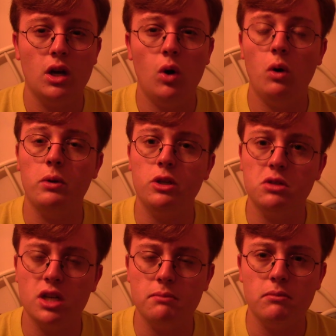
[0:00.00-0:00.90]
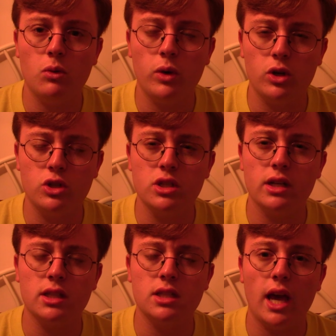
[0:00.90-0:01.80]
or when you sit when you sit
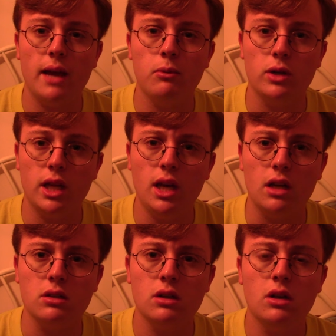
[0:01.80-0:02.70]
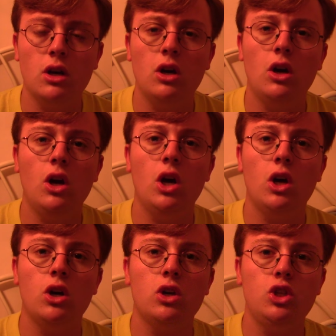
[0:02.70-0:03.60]
at the table and eat,
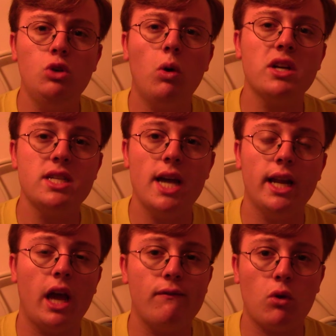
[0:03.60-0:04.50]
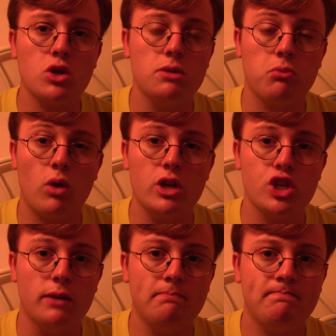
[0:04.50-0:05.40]
you are setting a first
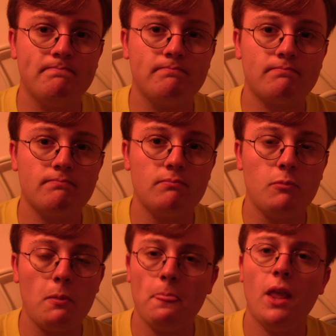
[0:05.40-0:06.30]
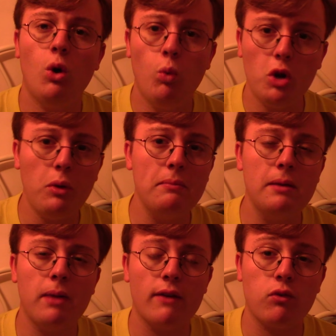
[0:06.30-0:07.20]
impression. What do I mean
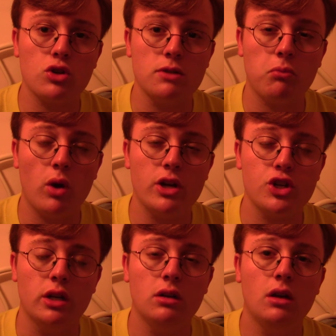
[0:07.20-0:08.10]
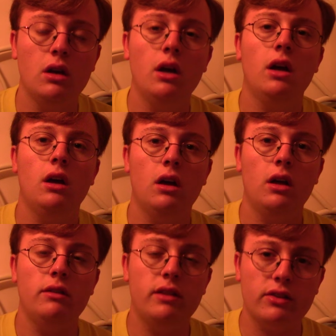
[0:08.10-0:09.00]
by first impression?
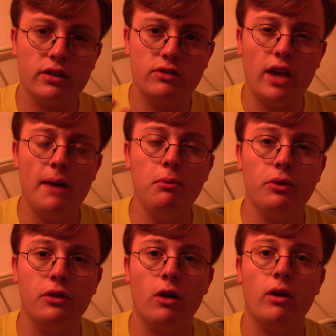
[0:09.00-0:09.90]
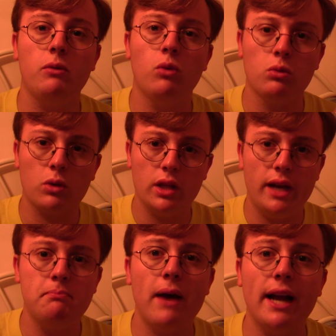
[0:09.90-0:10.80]
This example theory will
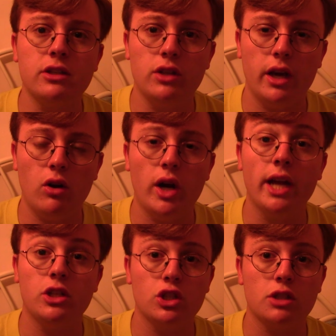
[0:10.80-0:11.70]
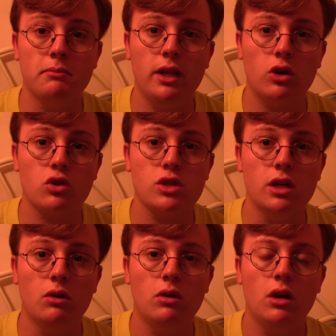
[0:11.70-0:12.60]
relate back to the internet in just a minute or
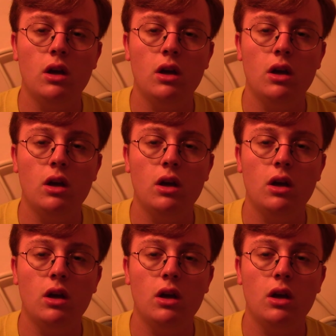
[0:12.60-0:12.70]
two.